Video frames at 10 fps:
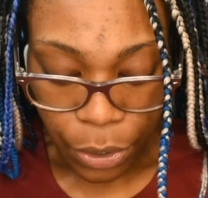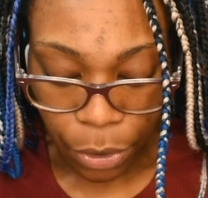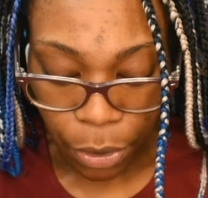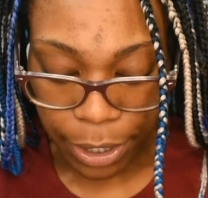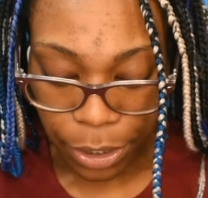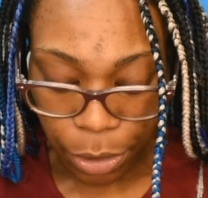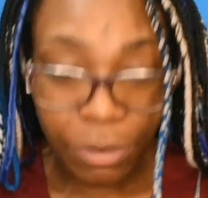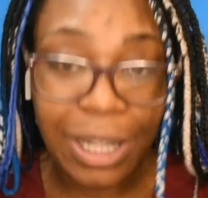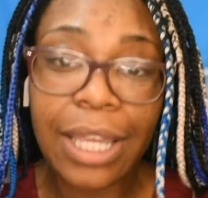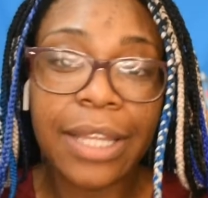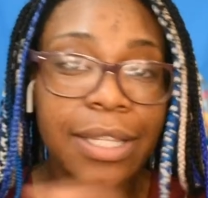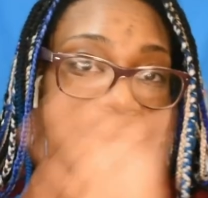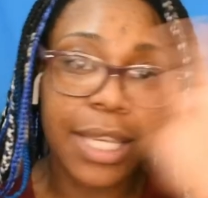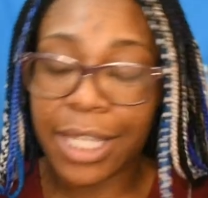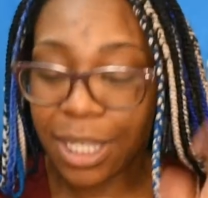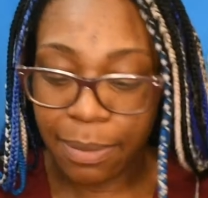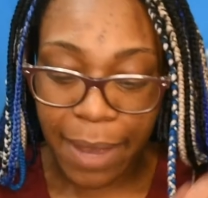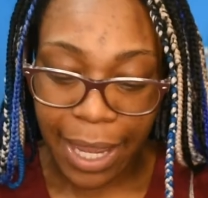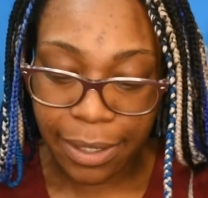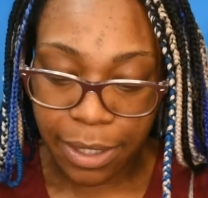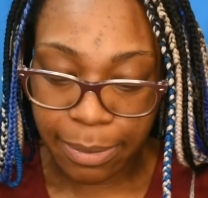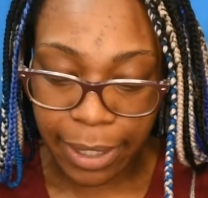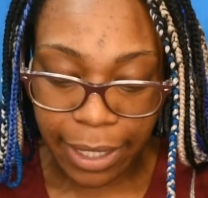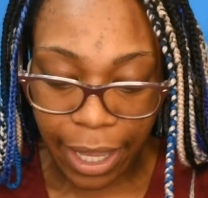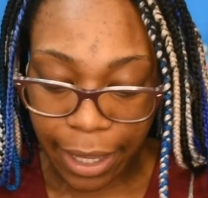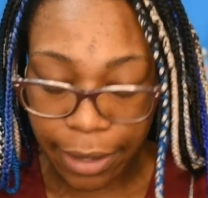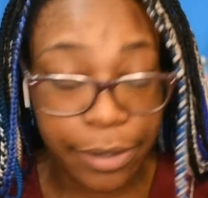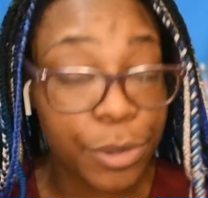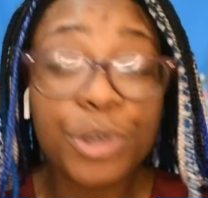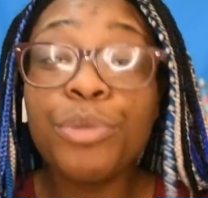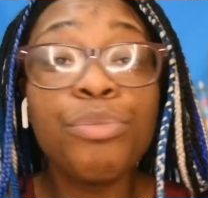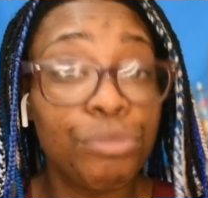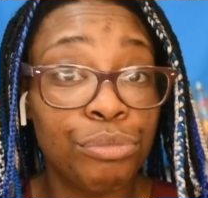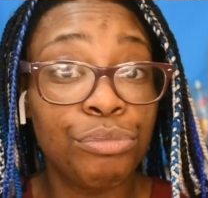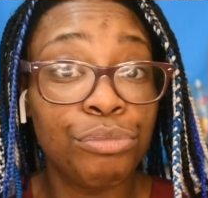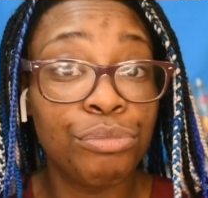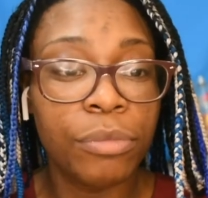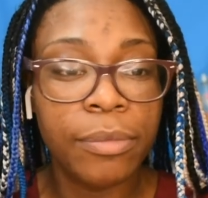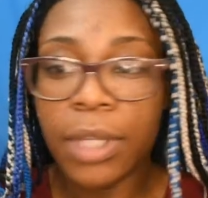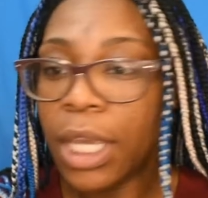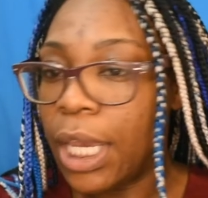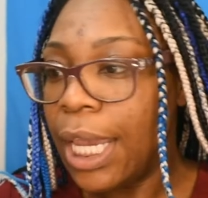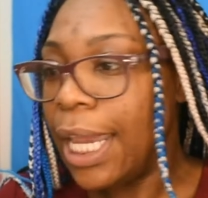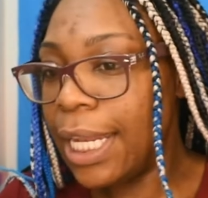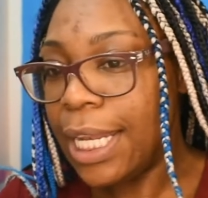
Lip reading: going to cleanse this space because it